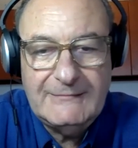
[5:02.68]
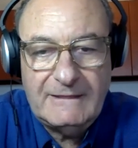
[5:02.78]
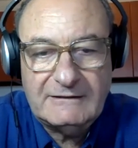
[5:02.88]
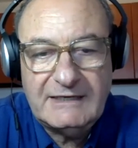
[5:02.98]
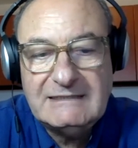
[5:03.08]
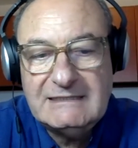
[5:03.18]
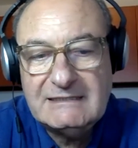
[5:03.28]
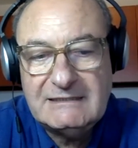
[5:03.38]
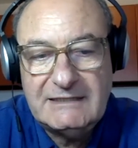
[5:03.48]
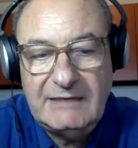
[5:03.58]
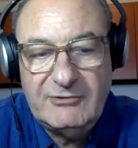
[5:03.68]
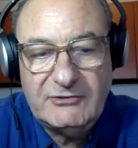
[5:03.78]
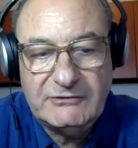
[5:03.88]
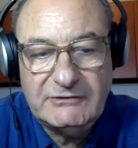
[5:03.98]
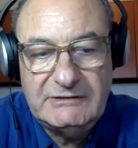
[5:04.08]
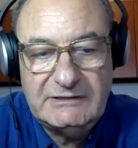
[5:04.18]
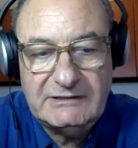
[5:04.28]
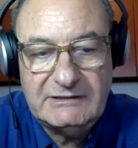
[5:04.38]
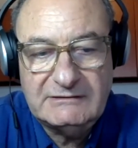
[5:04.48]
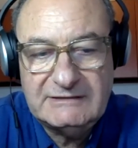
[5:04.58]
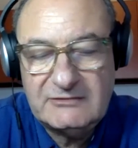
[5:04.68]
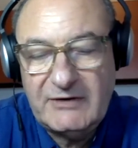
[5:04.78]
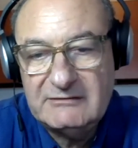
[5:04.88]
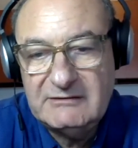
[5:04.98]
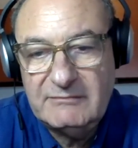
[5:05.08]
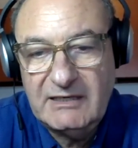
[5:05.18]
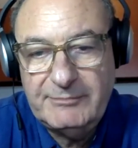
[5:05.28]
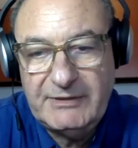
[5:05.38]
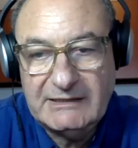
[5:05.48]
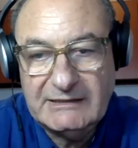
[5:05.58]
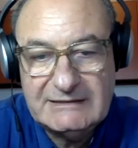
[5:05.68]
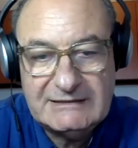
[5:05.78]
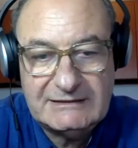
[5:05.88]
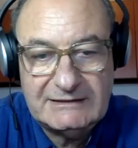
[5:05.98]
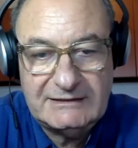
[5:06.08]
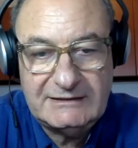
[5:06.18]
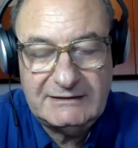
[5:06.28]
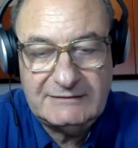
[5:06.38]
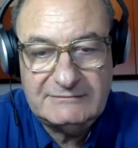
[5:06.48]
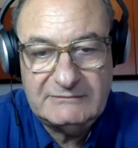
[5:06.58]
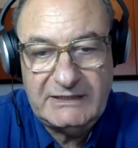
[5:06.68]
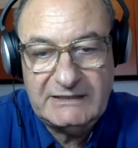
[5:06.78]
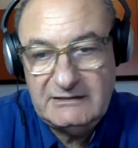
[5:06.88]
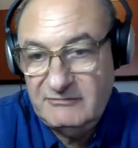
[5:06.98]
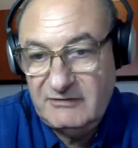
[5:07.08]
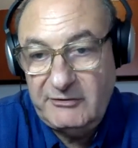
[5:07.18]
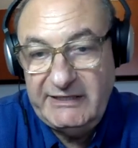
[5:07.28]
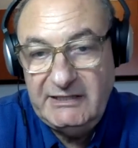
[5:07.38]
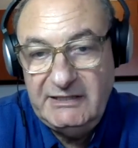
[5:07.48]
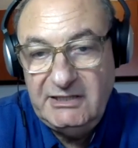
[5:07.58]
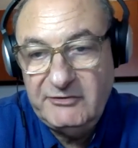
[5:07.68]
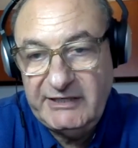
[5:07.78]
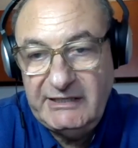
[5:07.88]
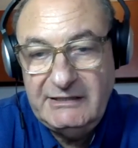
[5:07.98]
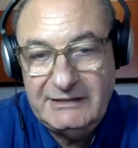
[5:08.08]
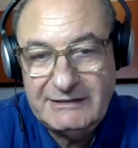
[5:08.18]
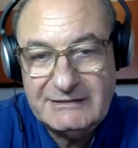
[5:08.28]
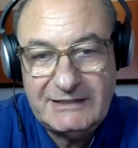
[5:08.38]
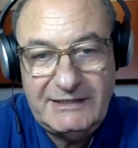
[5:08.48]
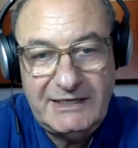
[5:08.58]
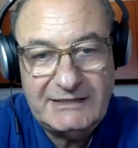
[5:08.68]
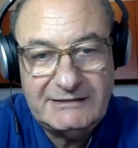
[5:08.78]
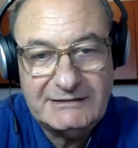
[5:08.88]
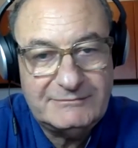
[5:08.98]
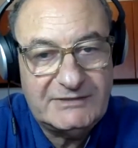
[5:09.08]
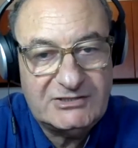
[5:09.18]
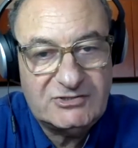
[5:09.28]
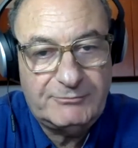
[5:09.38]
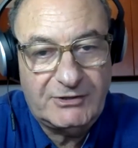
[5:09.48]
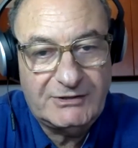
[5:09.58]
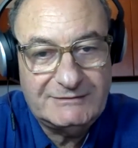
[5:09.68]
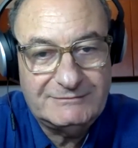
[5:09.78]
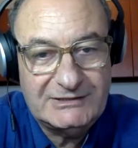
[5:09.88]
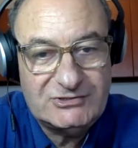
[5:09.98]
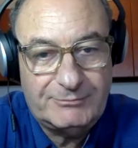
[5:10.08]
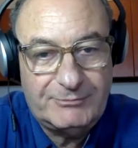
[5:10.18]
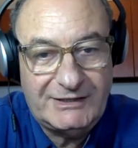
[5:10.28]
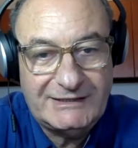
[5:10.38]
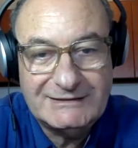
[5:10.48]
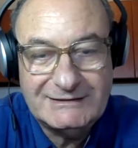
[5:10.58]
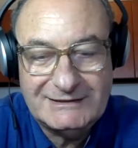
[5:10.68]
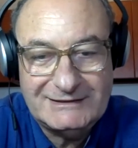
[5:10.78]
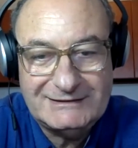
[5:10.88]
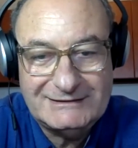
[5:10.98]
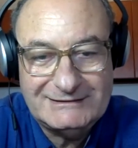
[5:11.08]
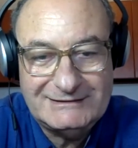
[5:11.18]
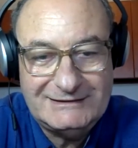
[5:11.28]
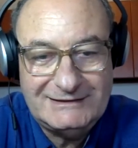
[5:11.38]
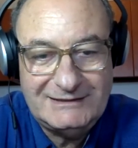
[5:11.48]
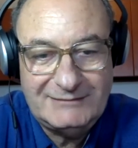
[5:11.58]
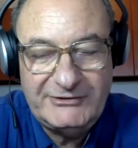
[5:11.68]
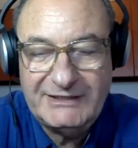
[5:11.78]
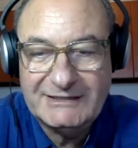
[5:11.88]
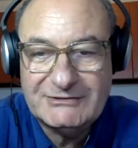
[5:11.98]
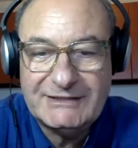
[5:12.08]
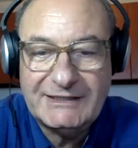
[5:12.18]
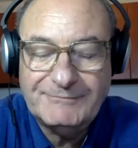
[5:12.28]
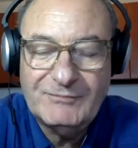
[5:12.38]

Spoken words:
nice neighborhood surrounded by parks, but very eerie as any other metropolitan in America today.